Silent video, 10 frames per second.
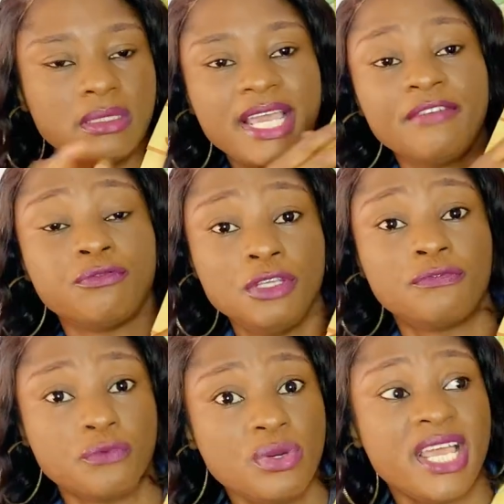Like, the
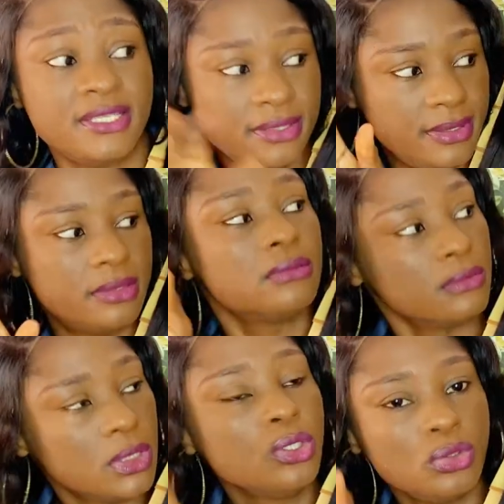fullness
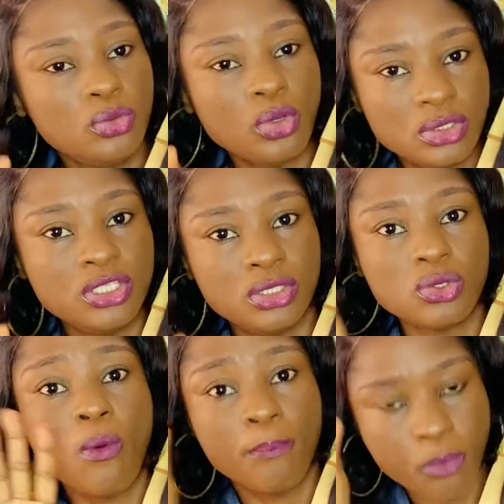
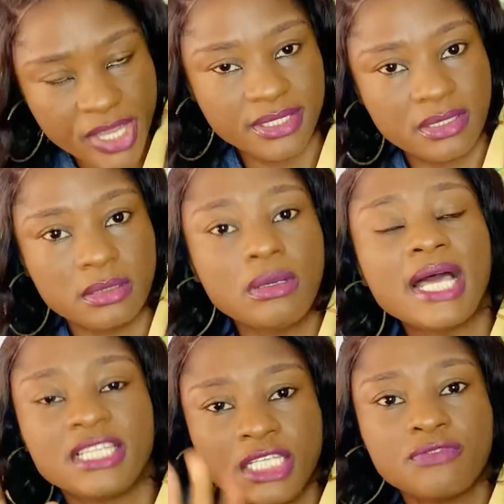is on point,
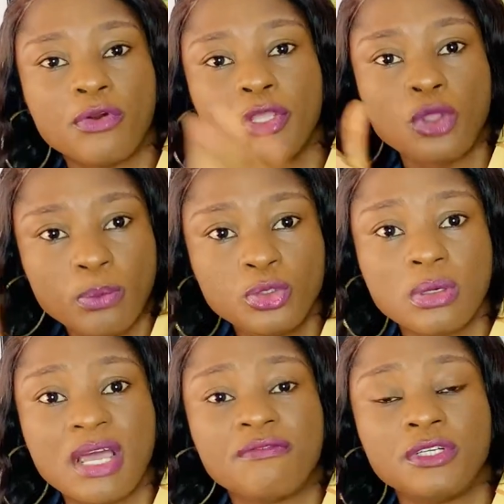at least for a double
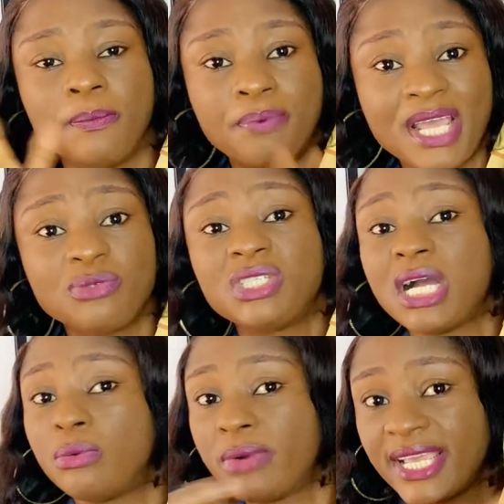drawn, and for the price, which
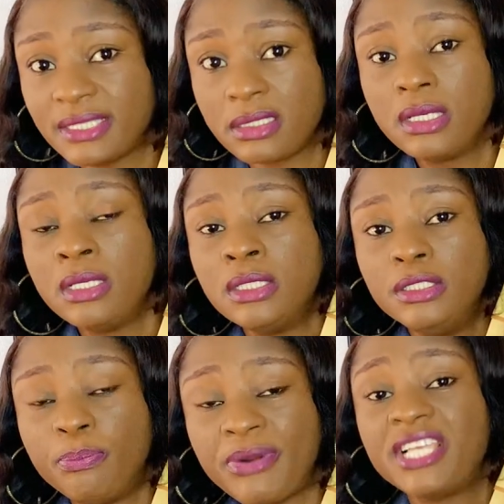I will write
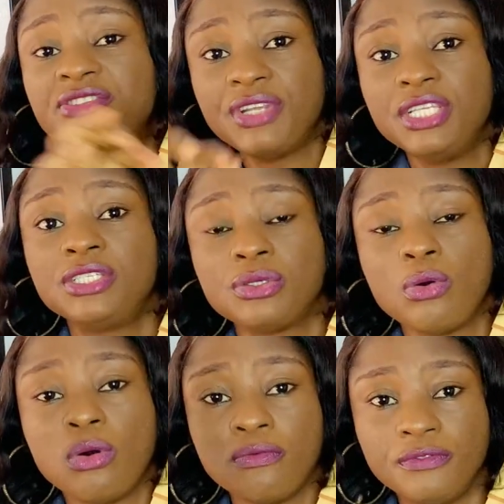the price range
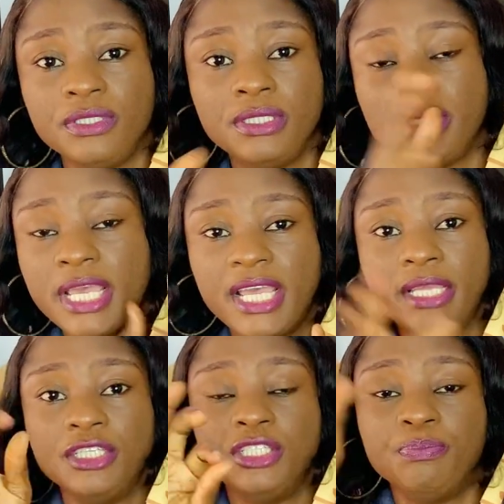of the
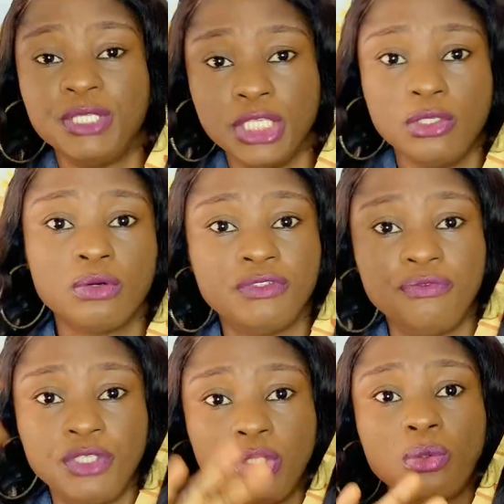hair in the beginning of the
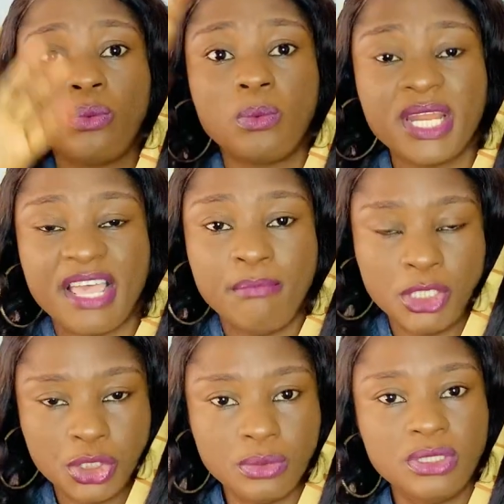video when I
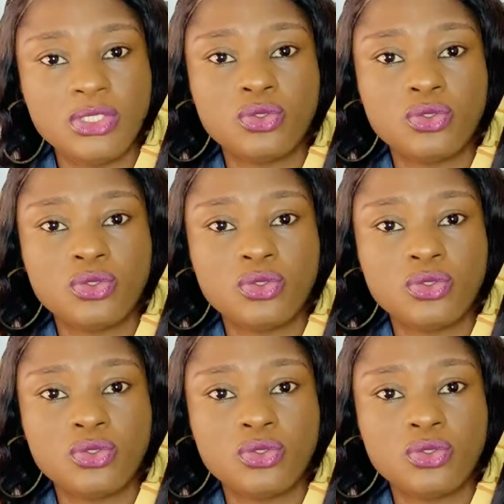mentioned it.